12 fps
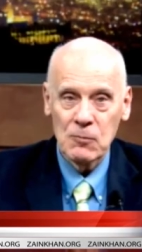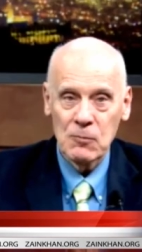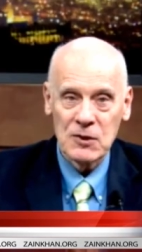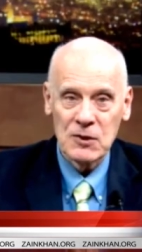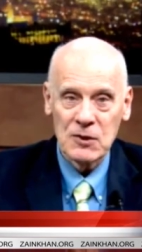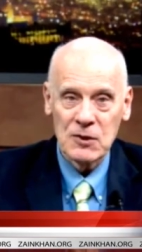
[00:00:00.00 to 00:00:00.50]

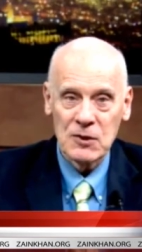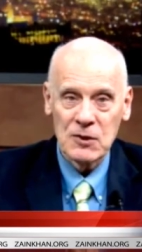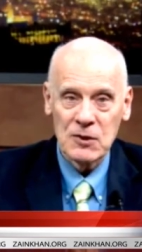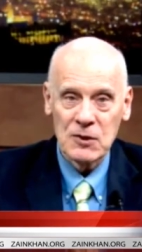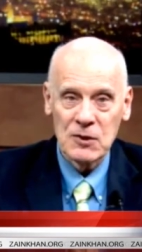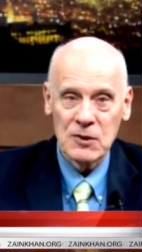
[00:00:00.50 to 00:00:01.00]
was able
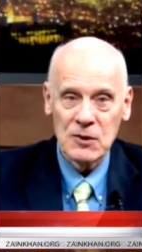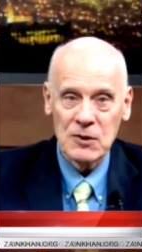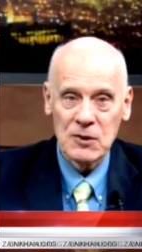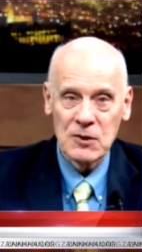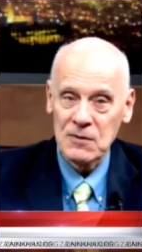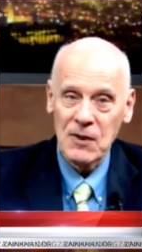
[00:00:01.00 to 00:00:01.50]
to take us
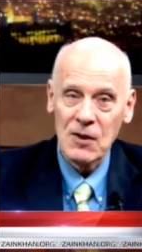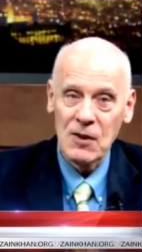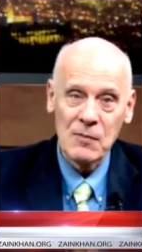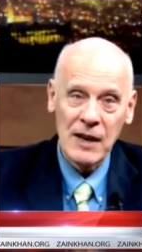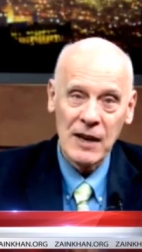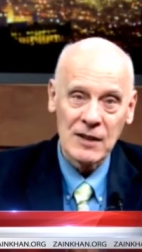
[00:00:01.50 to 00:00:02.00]
as far
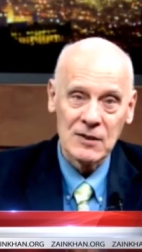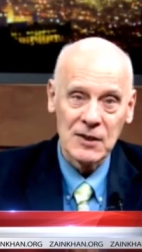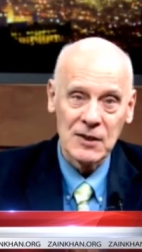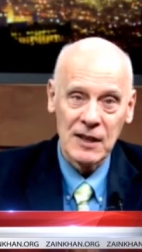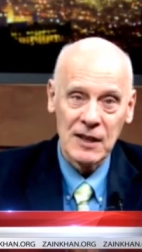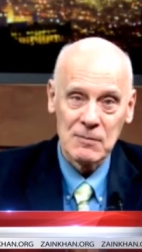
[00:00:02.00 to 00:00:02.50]
back in
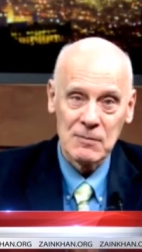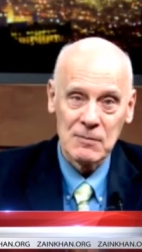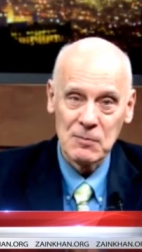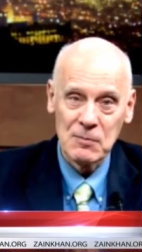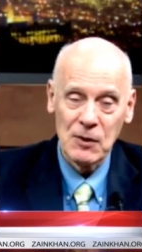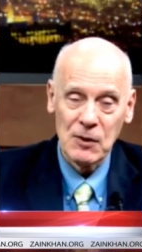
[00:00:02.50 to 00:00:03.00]
time
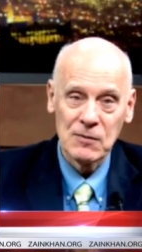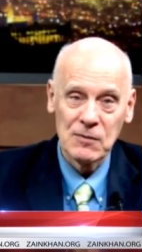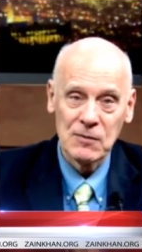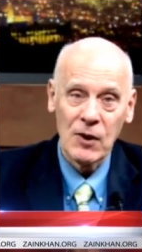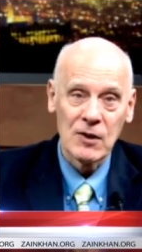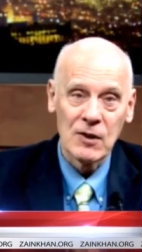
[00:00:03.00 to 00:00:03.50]
as about
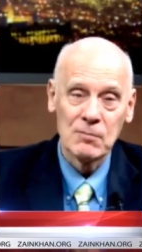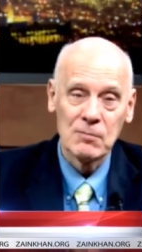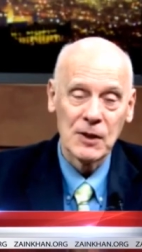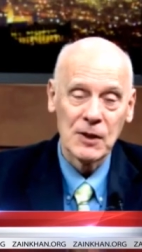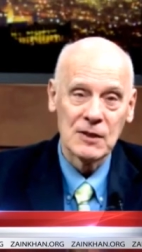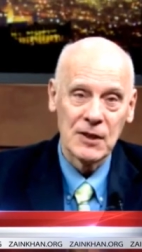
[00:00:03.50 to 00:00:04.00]
400
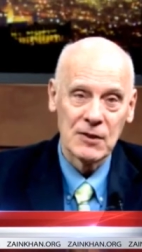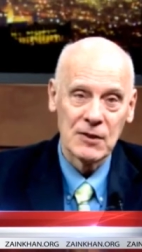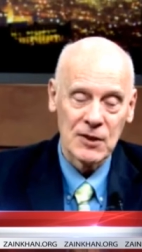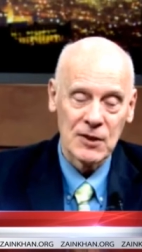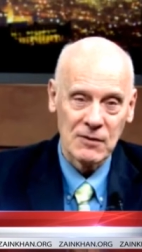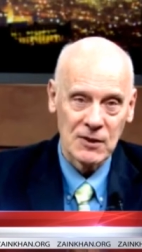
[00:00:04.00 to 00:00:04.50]
million
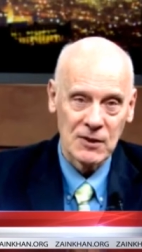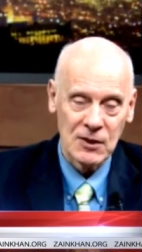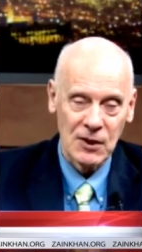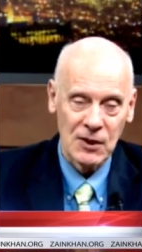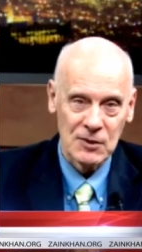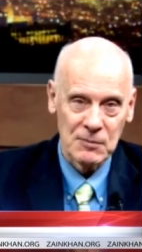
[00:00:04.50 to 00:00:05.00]
years after the
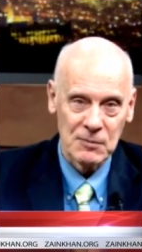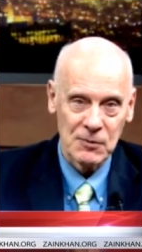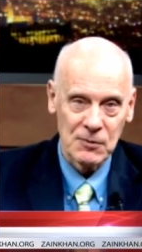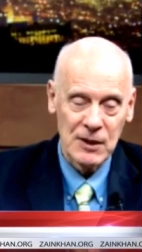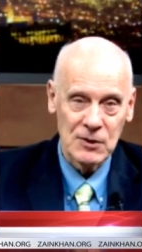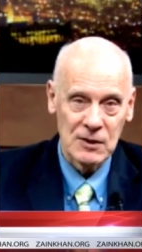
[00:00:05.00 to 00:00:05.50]
cosmic
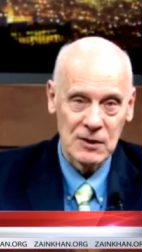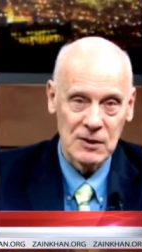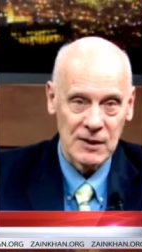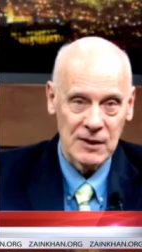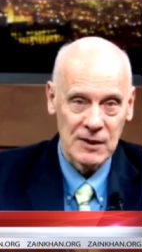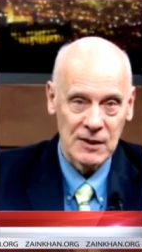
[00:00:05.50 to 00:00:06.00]
creation
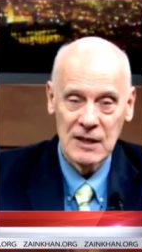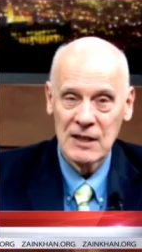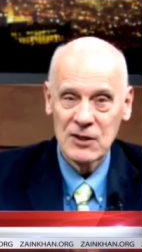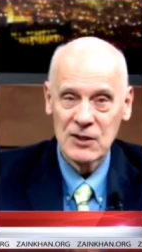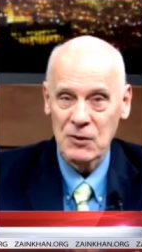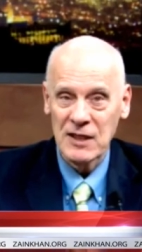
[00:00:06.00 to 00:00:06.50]
event.
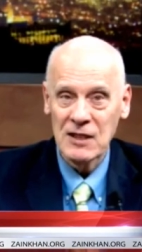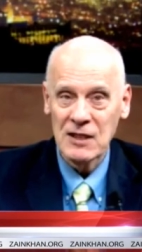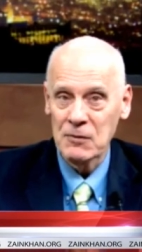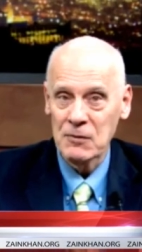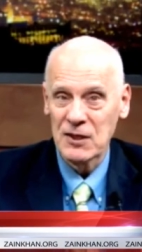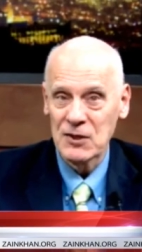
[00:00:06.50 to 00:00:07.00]
So we're getting
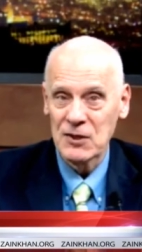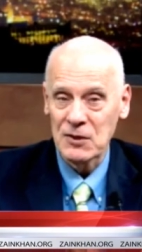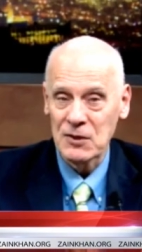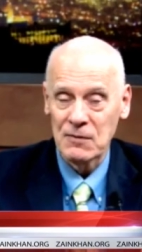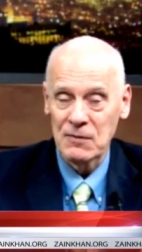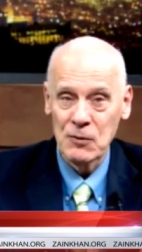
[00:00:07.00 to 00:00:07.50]
within just
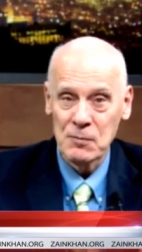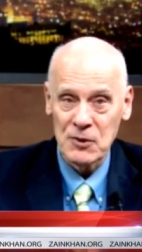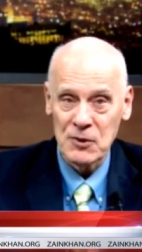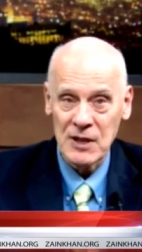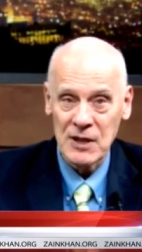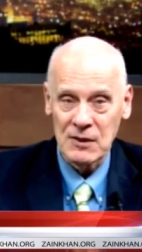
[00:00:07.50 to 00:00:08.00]
a few
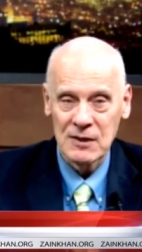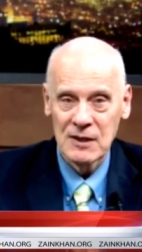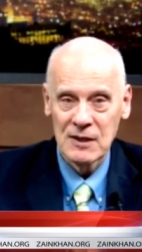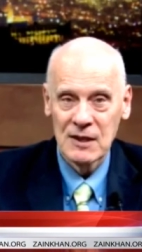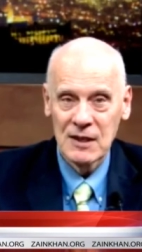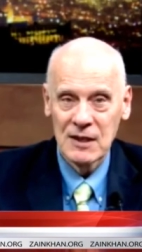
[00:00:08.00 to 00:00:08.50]
percent
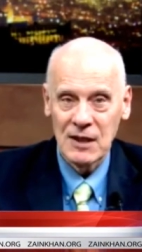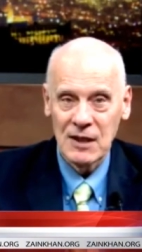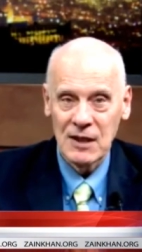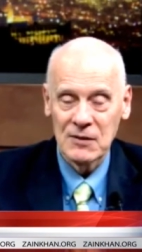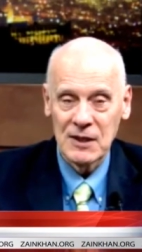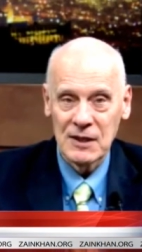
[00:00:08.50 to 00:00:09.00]

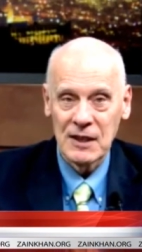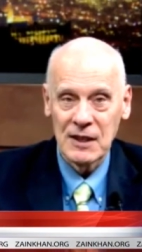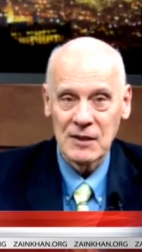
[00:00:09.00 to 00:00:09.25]
of the